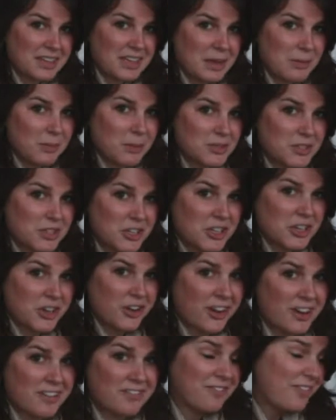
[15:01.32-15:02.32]
to keep it
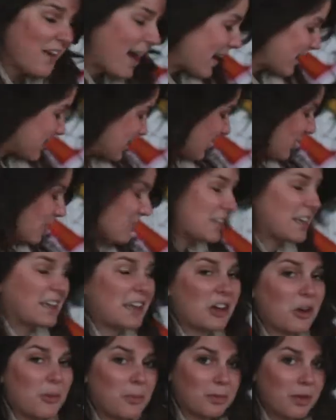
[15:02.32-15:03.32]
secure. In fact, it looks
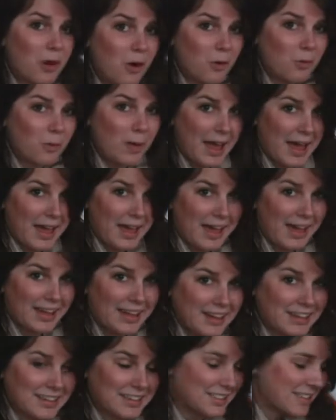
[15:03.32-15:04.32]
like it could blow away
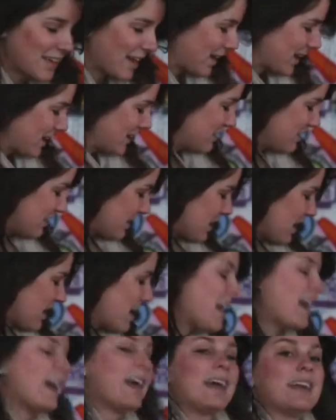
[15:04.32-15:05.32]
at any second.
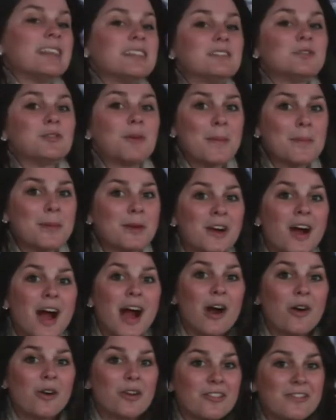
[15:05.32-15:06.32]
Remember
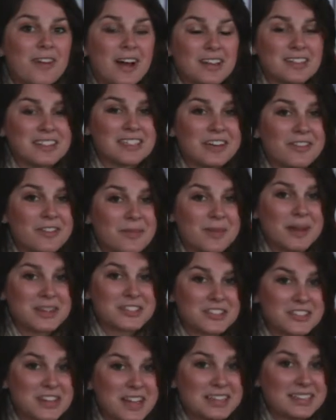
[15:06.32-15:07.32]
our volunteer from
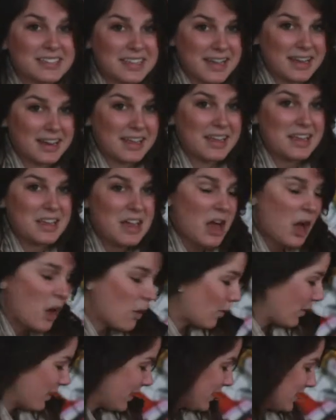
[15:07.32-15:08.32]
yesterday, Danny?
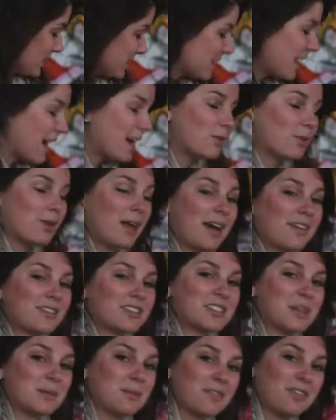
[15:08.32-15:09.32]
Well, inside we
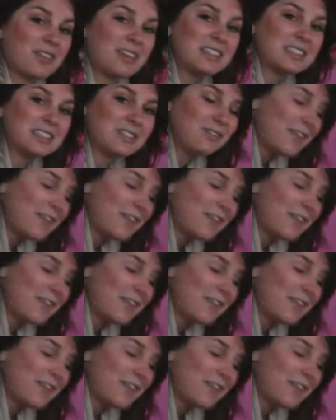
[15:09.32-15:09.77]
have some of his